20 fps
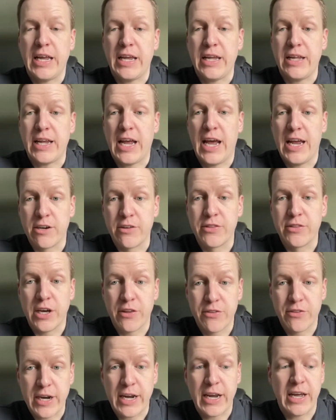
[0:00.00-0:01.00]
And on the other
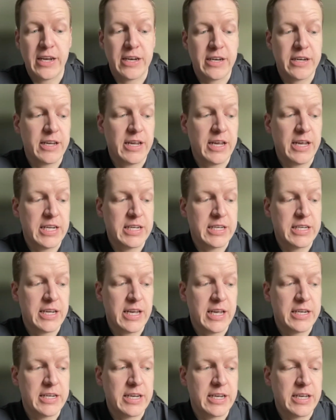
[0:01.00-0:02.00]
hand,
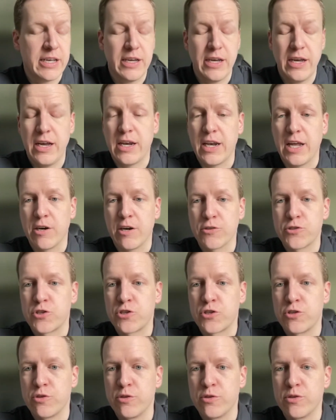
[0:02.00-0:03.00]
it allows
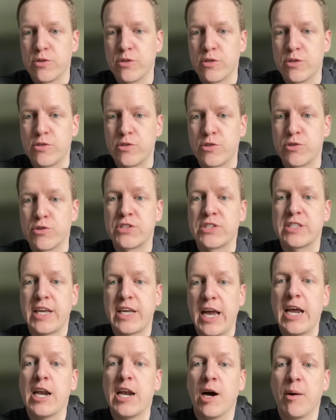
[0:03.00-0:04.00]
to
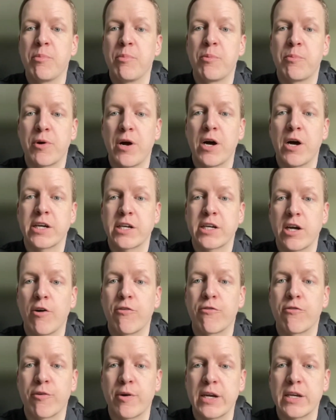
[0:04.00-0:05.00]
scale up product
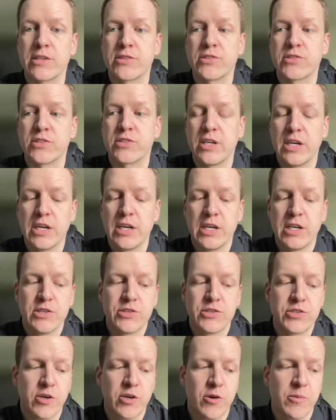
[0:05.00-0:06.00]
offerings.
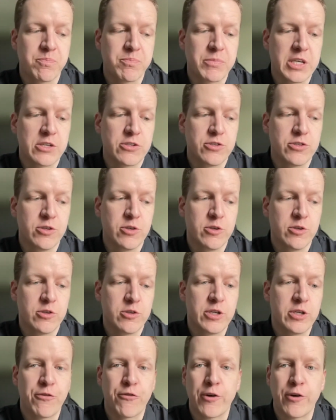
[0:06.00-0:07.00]
So to
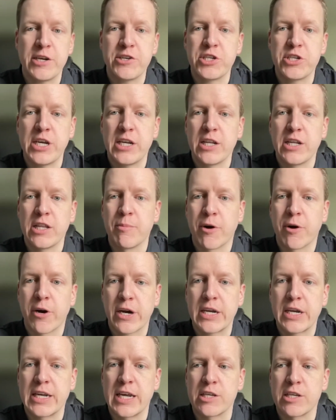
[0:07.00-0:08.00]
differentiate in the market
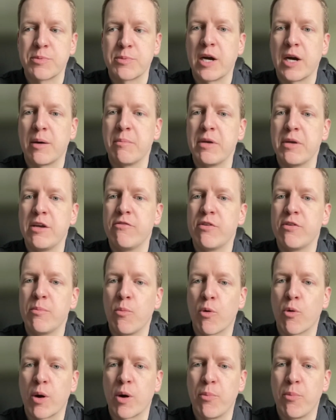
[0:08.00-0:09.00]
has become even more
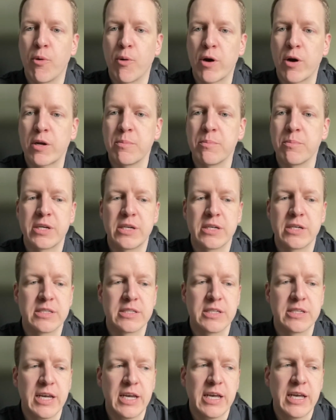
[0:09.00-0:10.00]
important, because
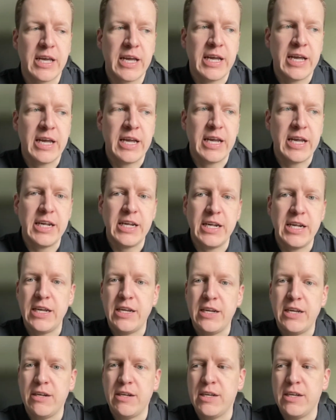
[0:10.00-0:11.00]

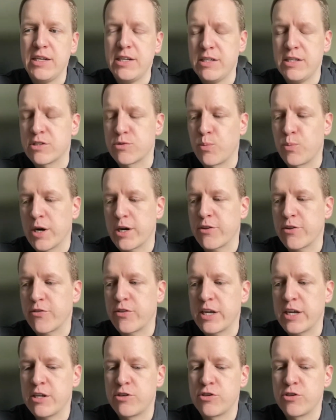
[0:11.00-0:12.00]
it's one
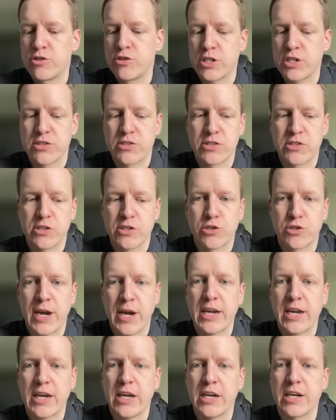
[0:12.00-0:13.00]
thing to just
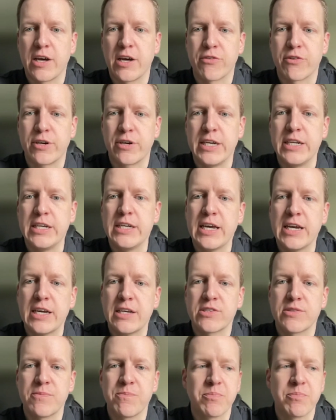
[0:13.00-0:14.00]
attract another index.